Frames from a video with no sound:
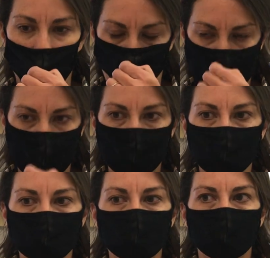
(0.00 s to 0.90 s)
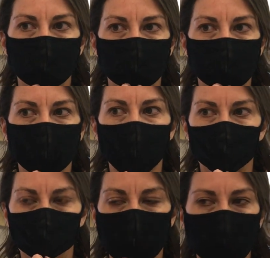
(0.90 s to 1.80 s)
and
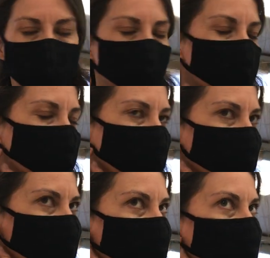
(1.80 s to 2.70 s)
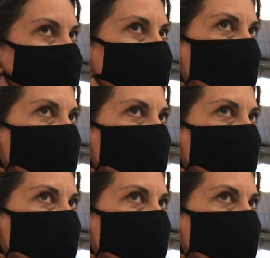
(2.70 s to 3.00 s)
indigenous countries